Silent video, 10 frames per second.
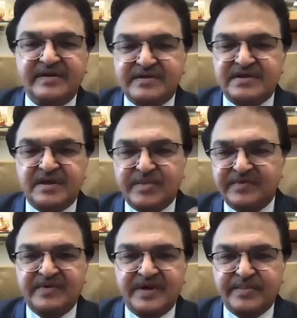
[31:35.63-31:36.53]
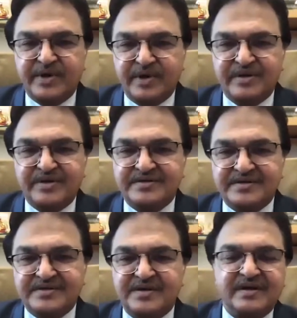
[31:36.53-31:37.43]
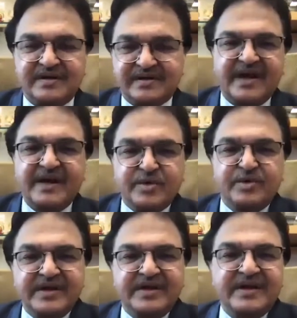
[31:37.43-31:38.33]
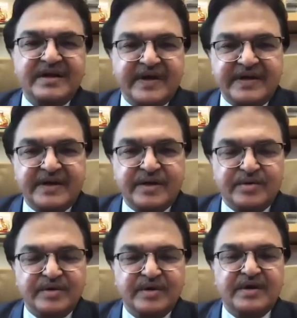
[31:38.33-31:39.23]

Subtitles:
some of the embryologists trying to dig and find out.